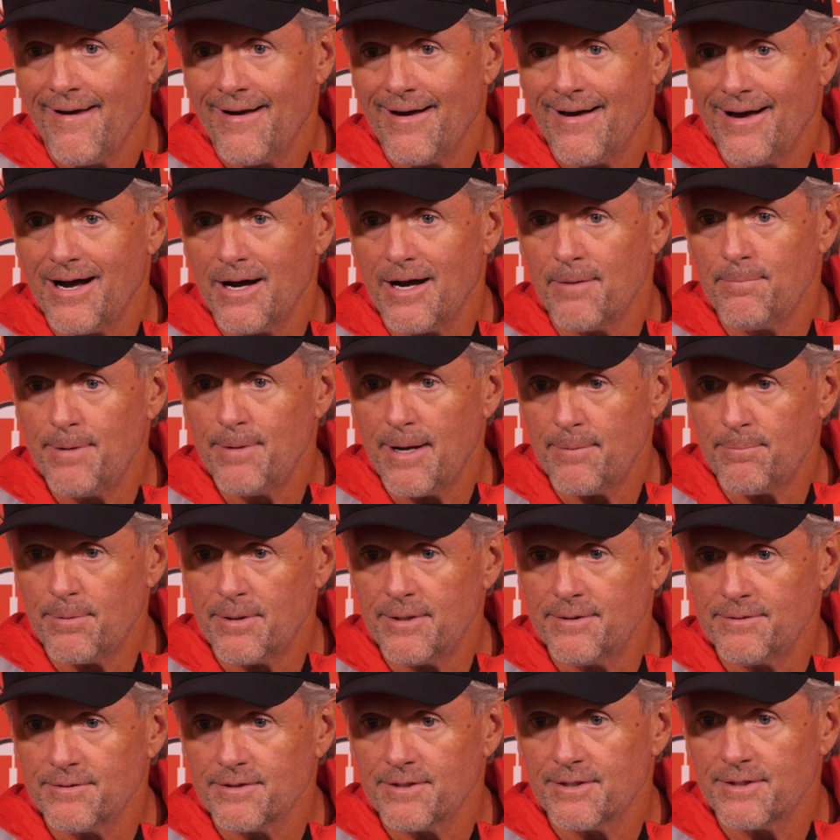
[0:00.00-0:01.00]

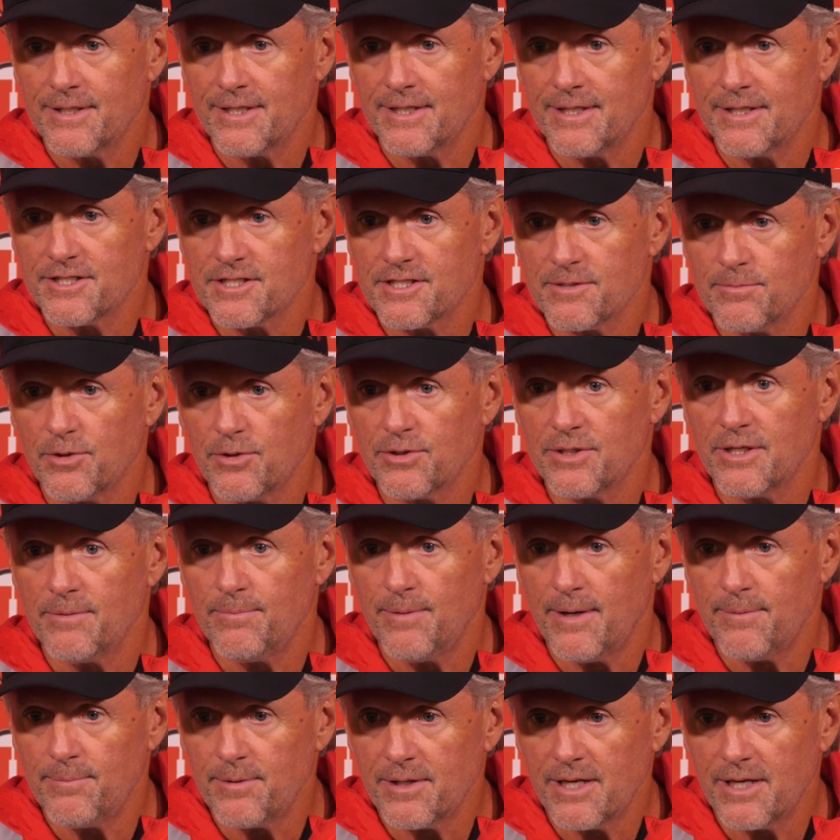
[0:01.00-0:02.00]
Samote
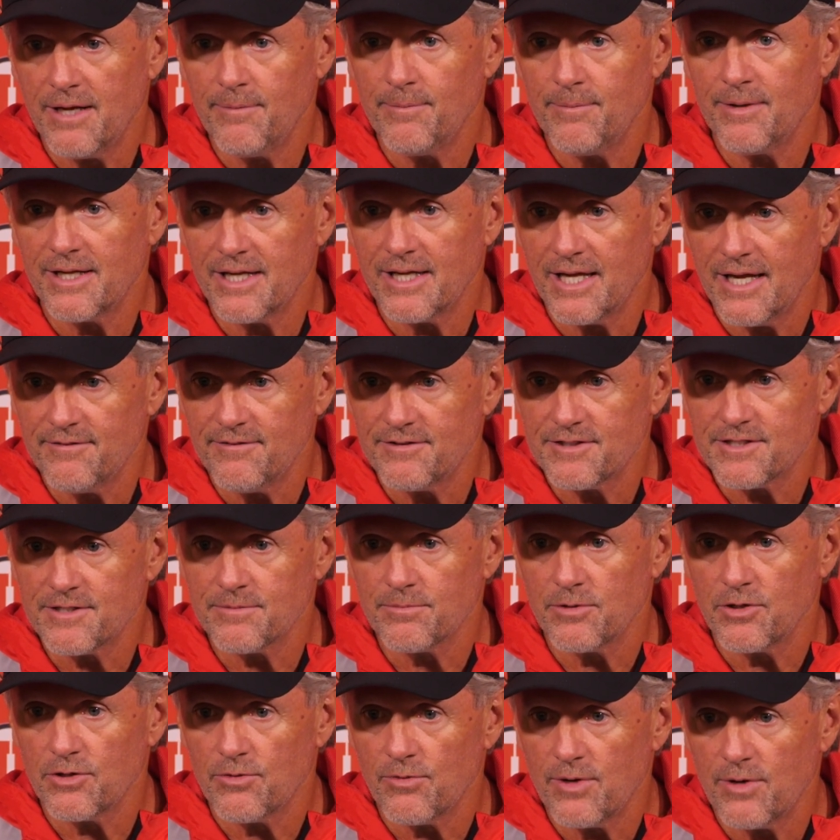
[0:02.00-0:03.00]
Pepa came in and gave us
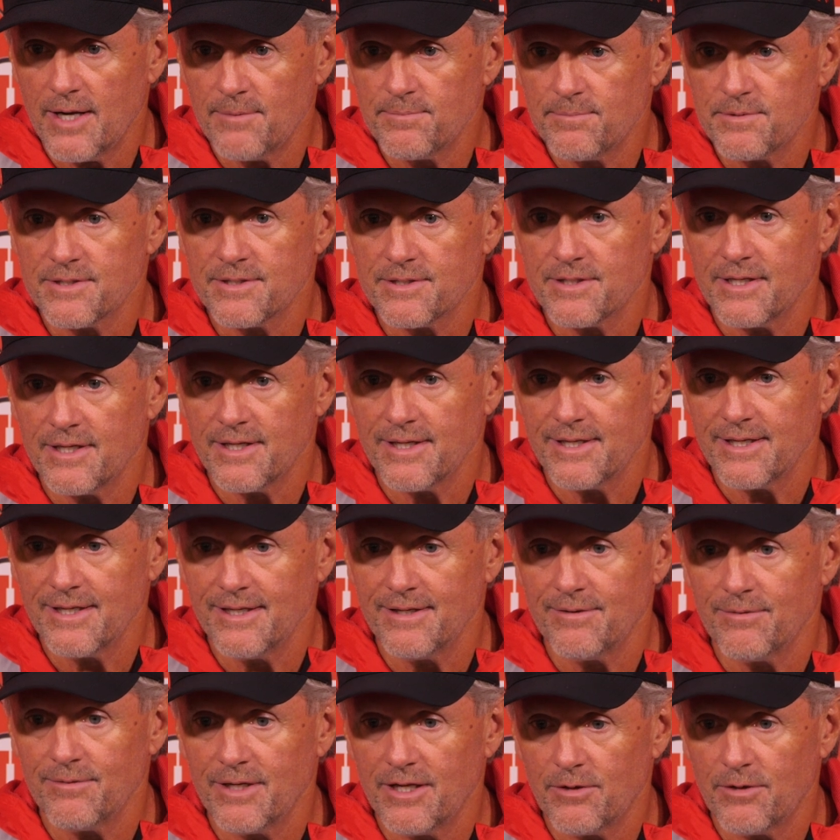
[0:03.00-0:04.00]
some good reps
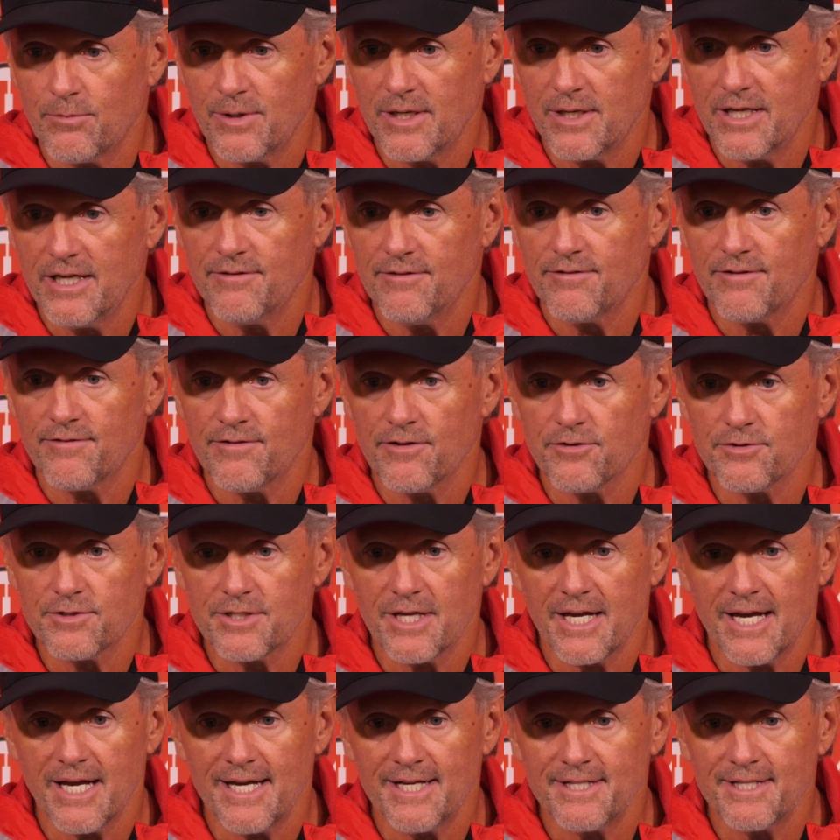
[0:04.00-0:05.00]
in relief of those
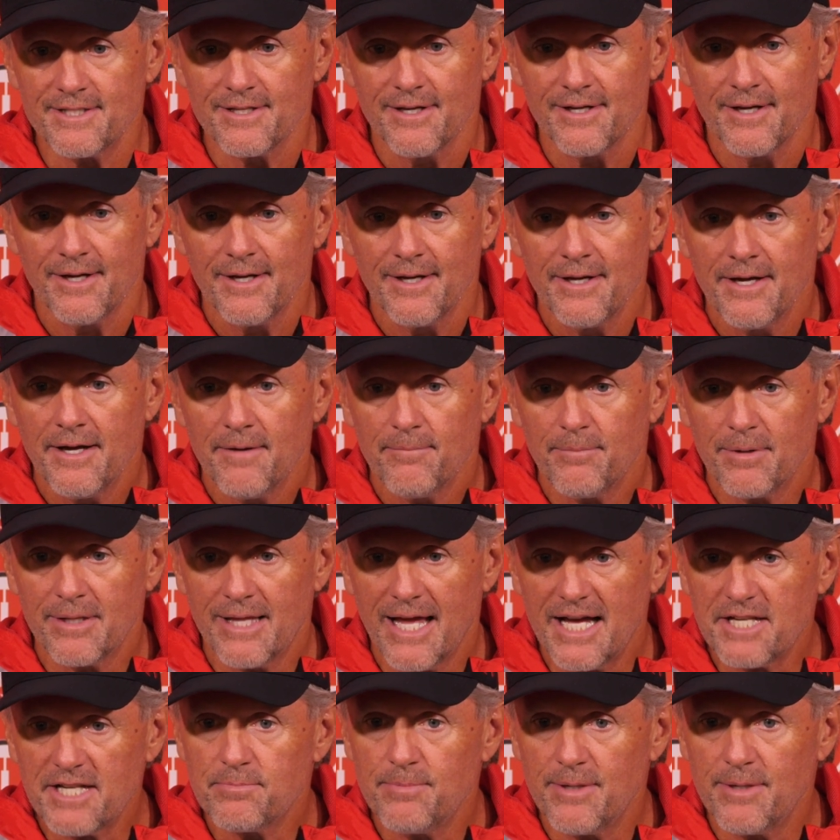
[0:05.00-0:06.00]
guys, but
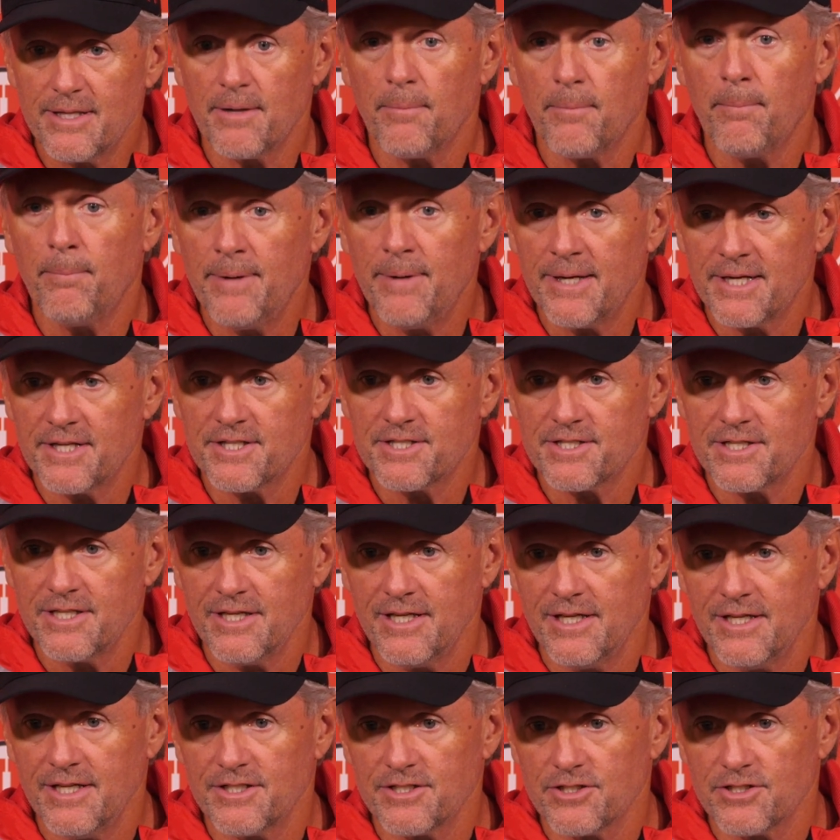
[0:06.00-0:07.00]
that's been the biggest
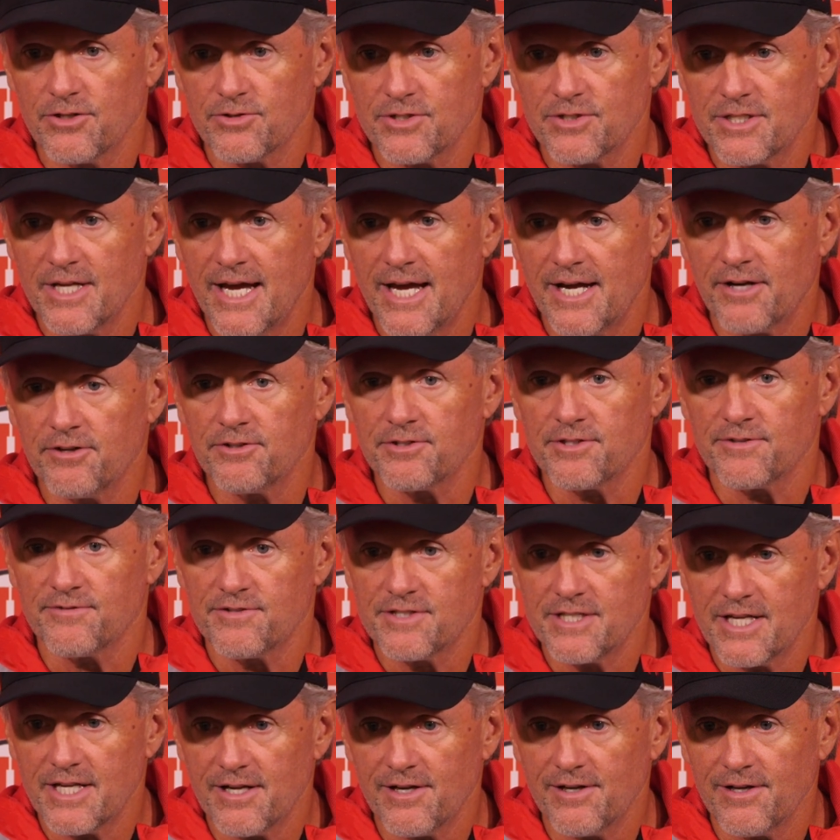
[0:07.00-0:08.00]
key, is those tackles have
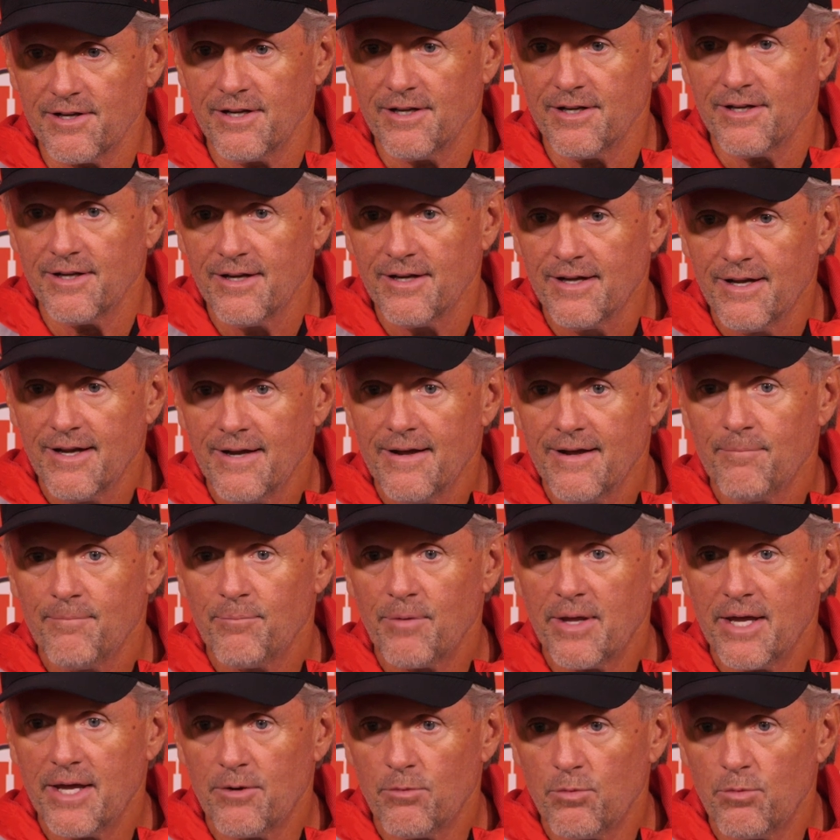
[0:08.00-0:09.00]
settled in
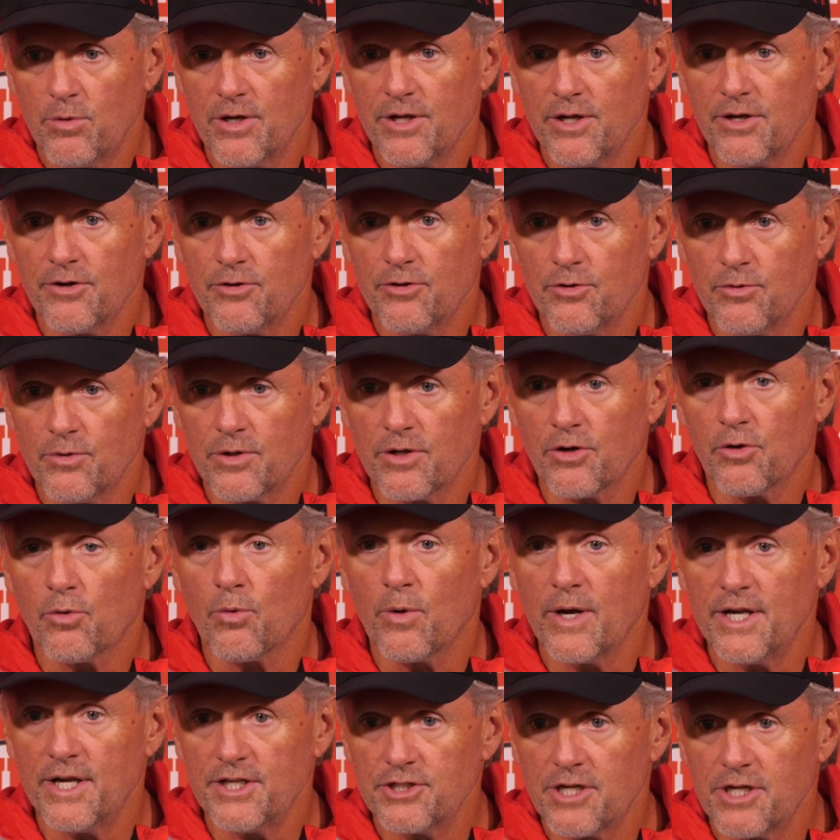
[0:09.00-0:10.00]
and really are doing a
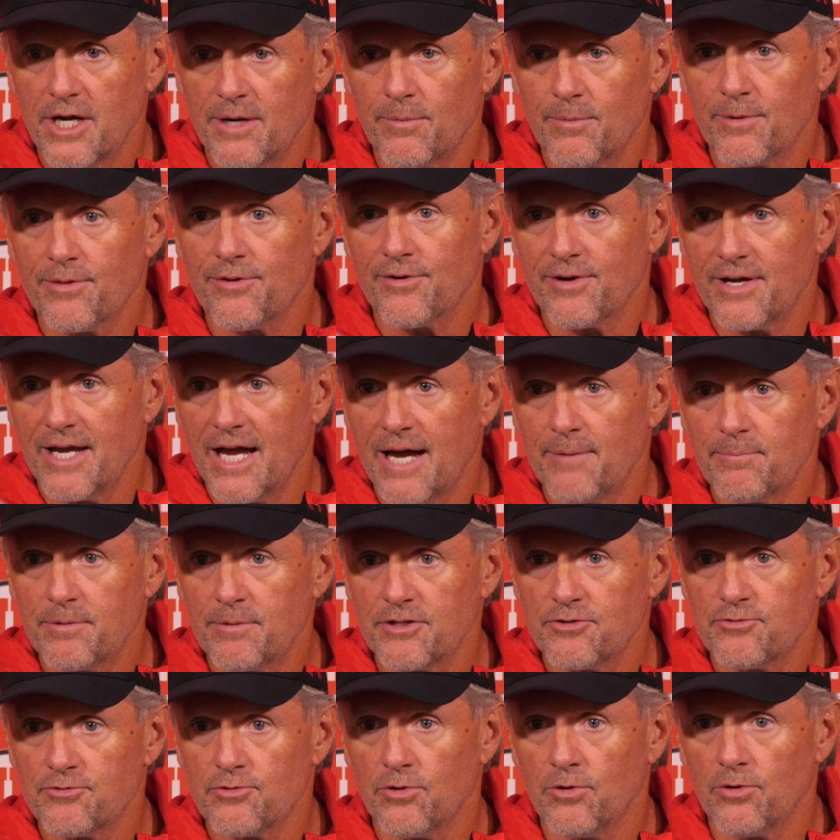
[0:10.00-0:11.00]
great job with their gap
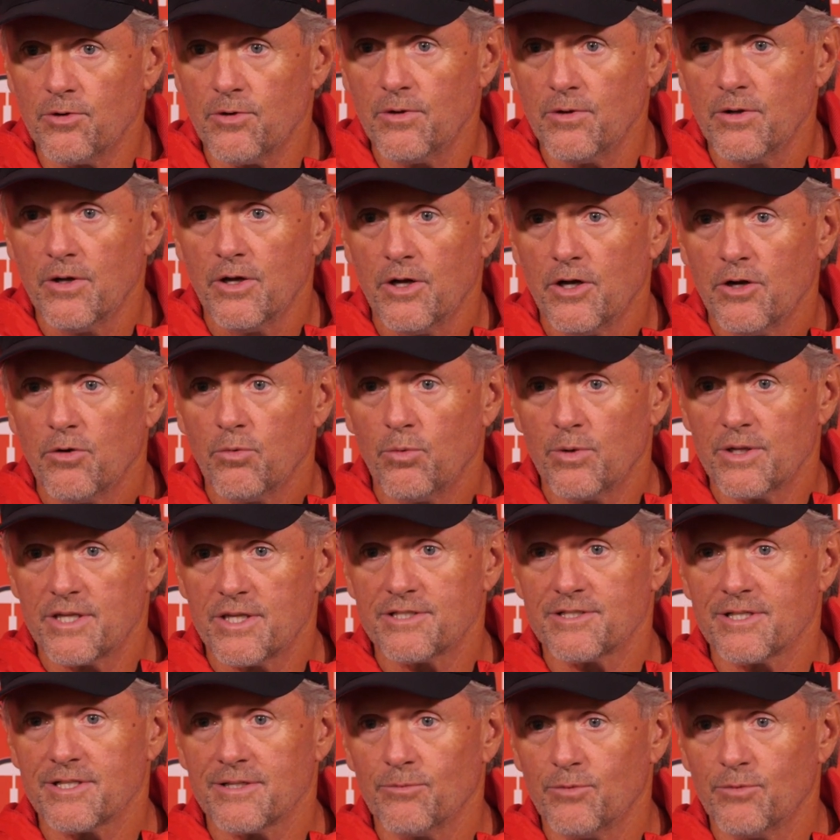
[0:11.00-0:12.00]
control,
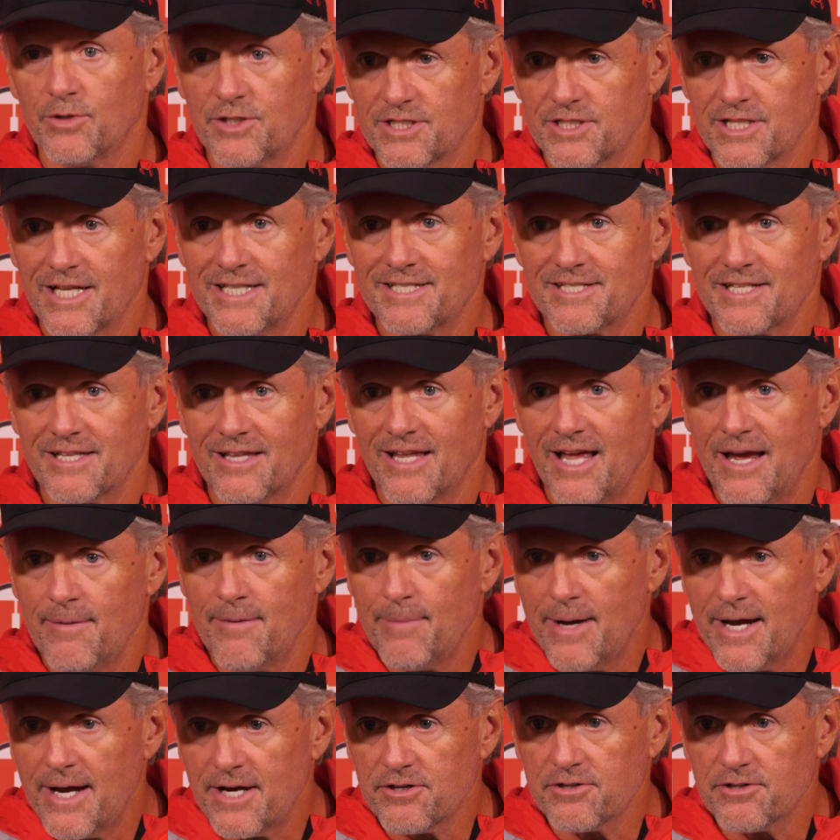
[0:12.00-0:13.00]
which lets the
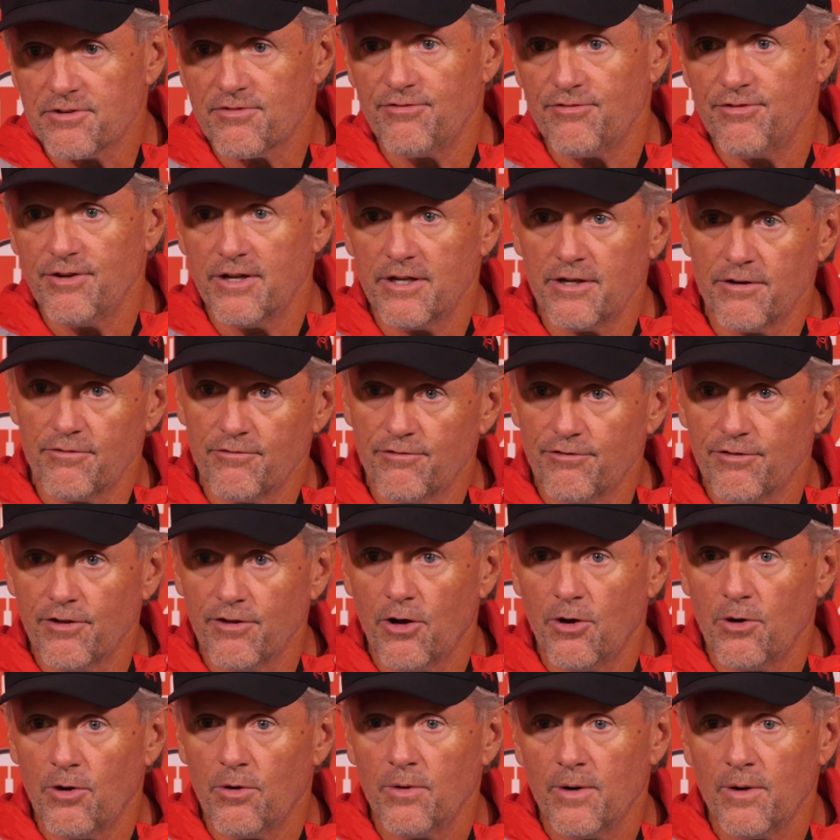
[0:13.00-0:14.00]
linebackers fit and
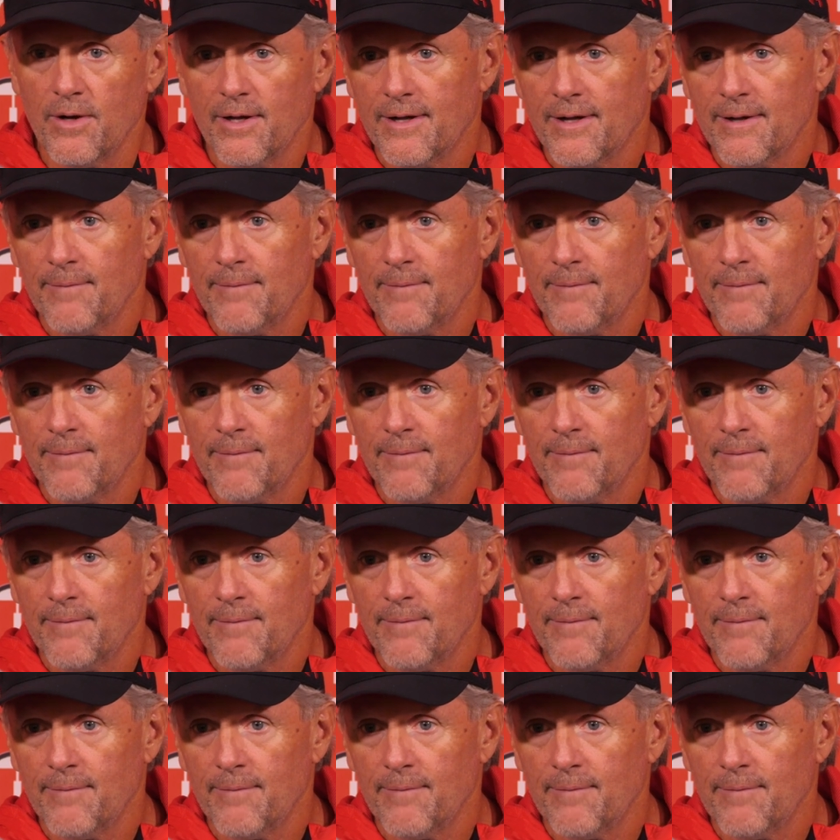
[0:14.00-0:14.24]
flow.